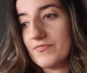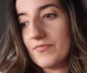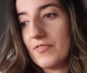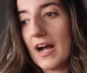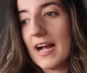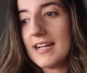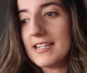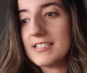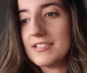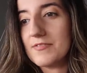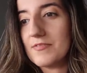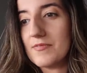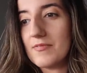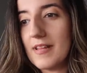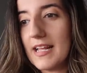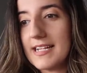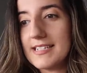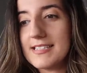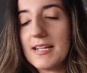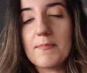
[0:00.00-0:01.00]
find
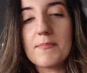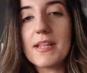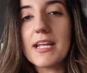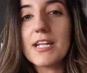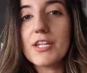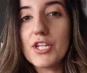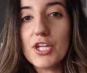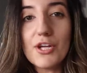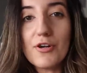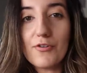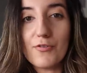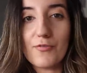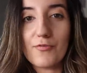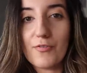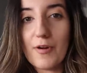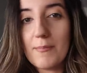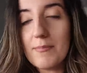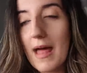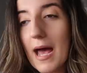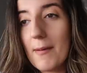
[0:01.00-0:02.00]
like something new
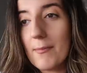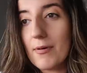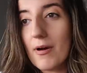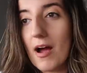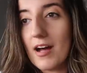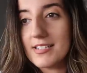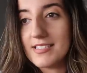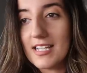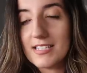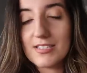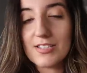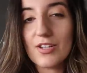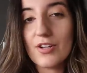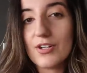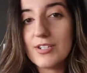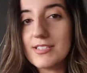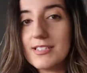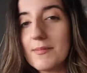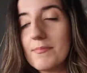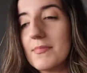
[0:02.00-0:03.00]
from that process
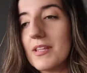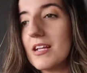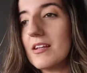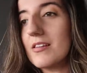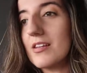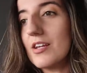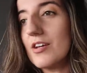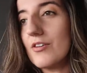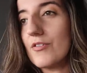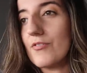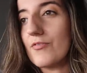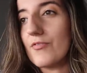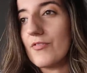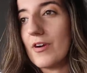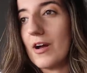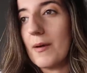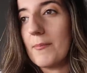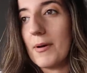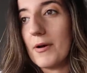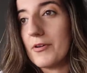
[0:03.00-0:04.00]
learn something new for,
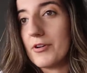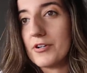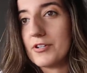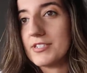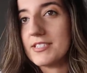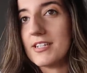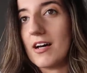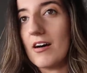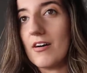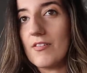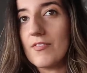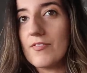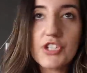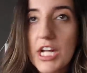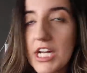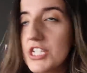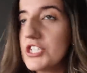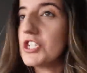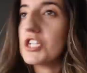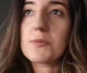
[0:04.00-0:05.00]
about yourself
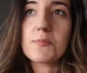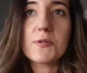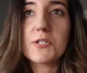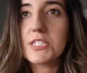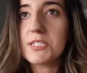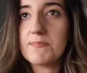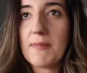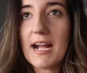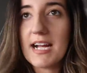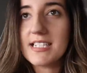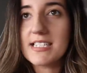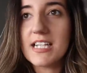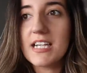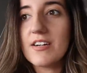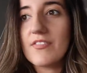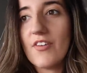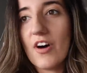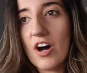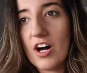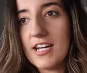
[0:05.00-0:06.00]
change your
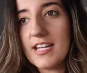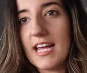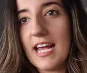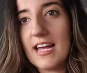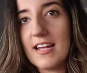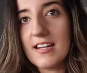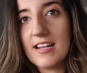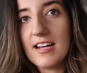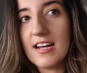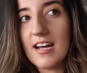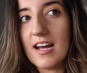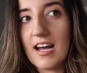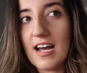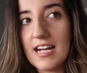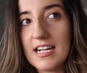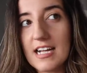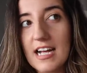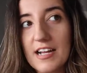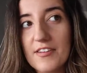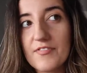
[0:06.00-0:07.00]
perspective on it
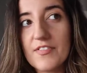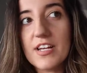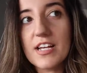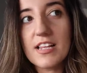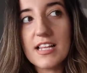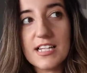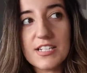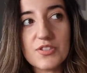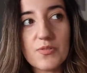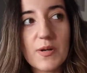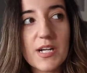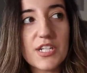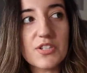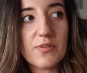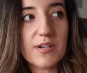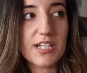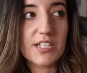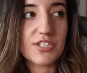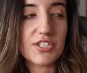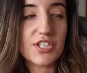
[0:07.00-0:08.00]
I, I feel like
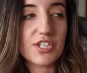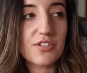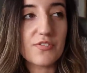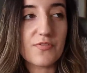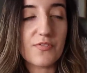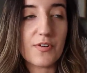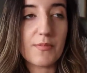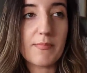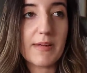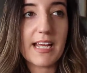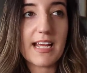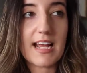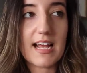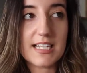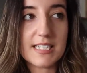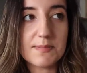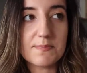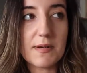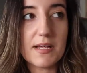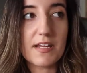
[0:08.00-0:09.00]
2022 for me
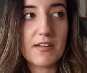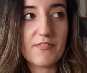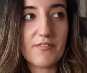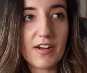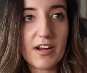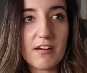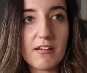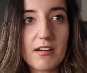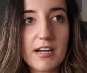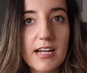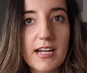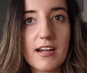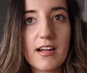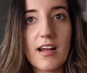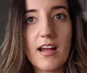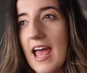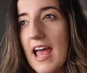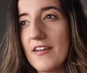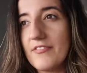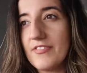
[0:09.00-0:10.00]
has been a very
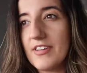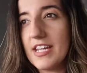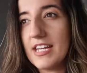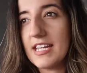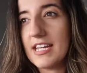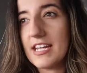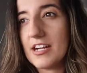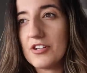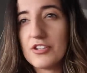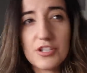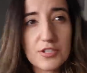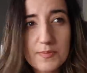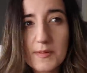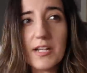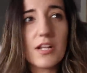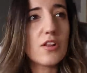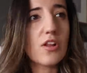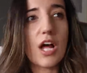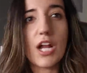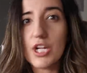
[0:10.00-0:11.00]
heavy year there's been
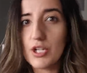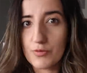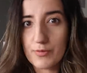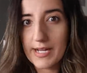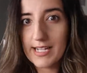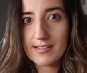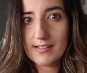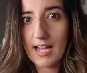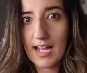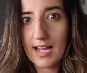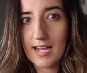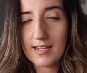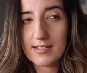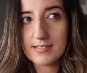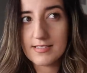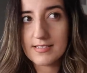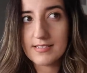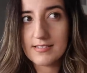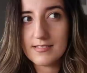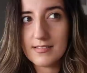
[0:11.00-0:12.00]
a lot of great
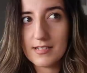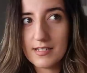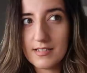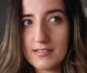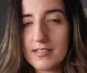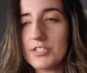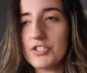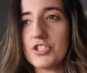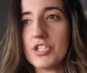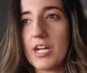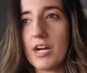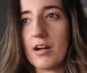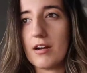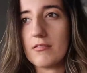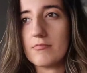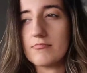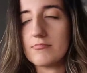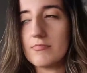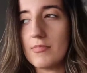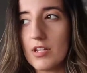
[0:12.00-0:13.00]
things this
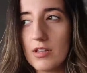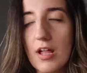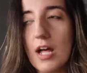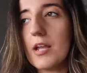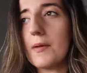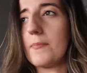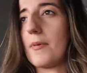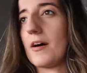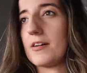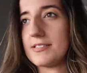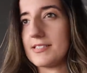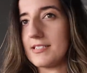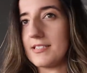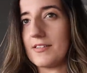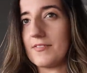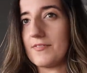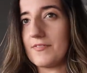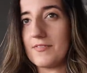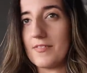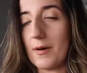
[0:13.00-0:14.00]
year a lot of
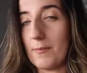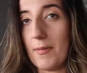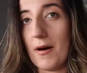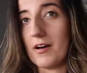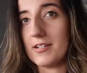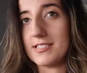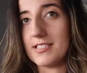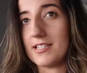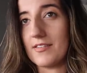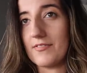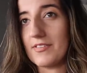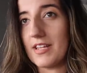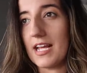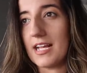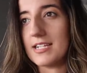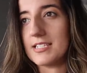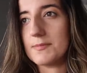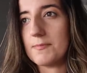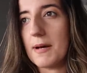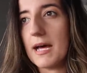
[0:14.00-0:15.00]
positive uh, positive
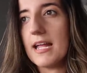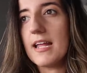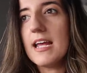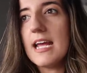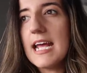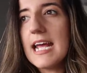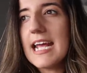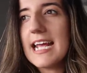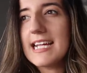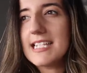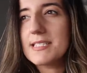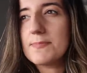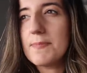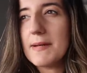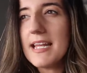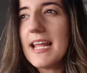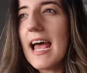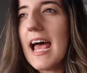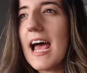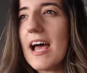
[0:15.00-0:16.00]
things but it's
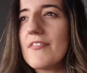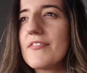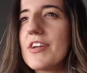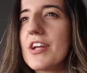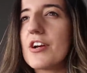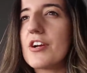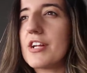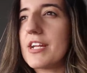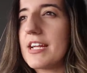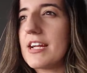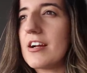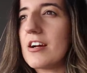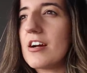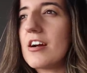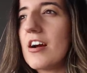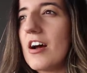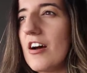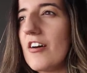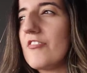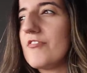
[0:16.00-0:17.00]
been a heavier
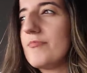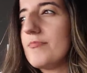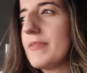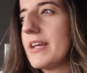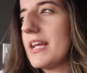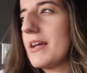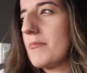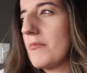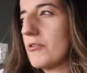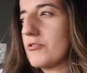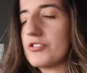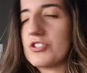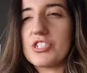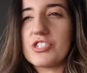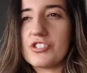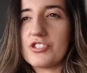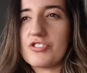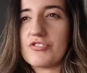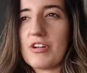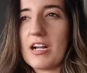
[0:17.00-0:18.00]
year of me emotionally
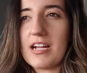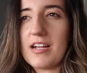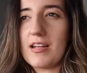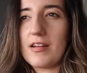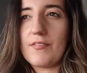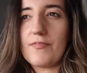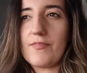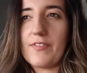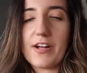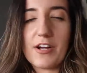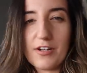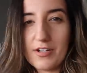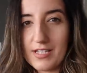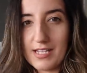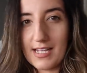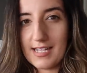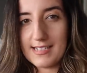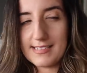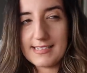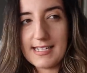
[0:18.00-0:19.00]
just trying to figure
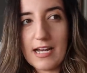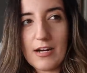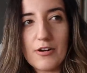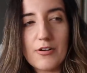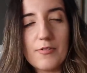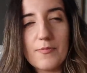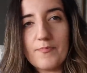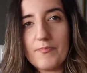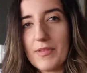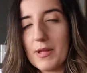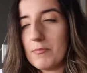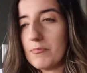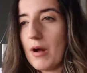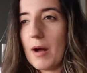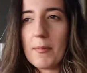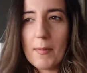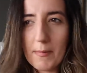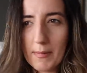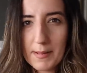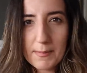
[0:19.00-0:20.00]
things out and
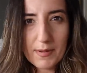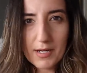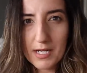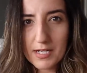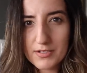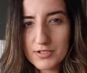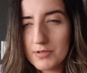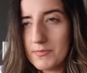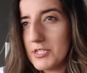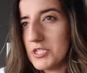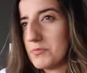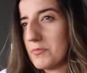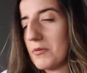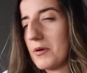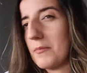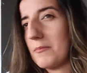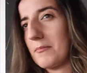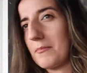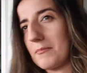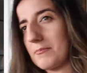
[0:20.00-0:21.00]
probably putting too much pr
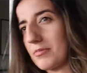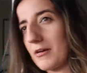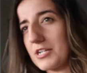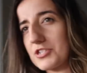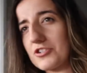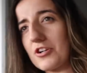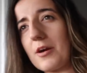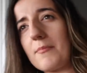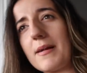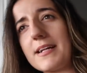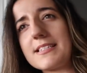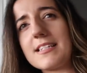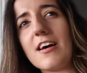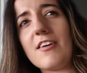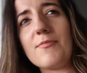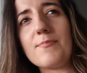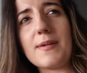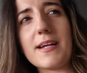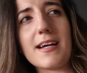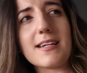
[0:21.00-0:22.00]
mm, pressure on
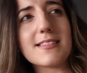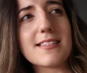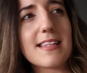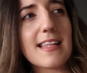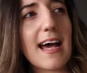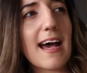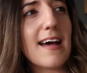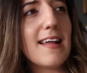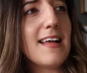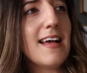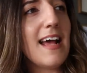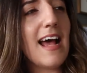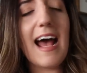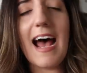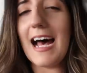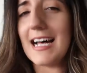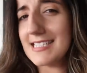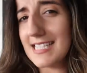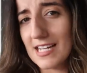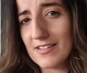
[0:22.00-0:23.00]
myself because of that
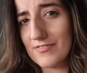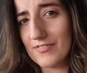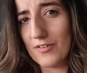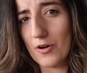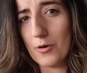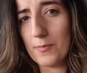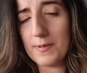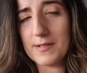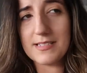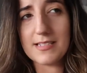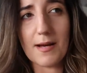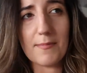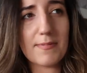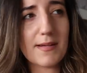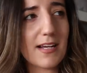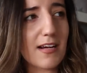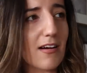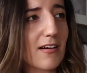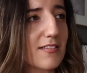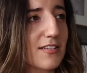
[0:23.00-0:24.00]
as I've opened up
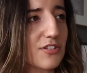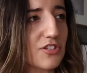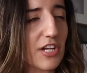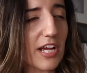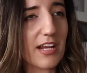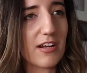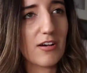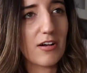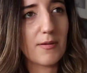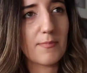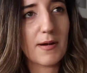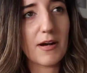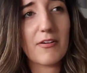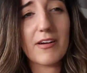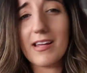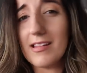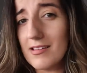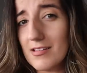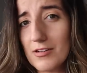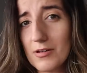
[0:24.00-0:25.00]
here on the channel
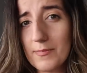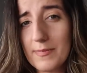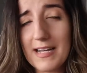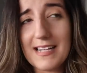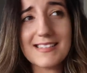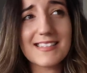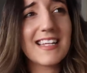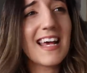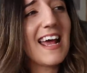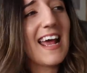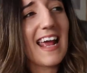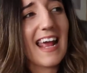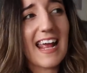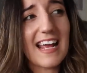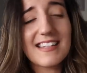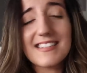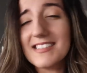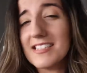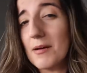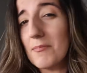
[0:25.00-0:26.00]
about in little bits
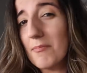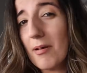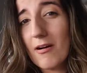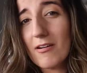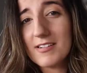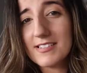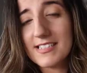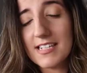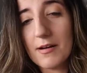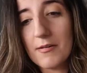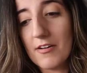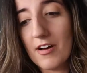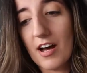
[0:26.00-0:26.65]
and some parts of,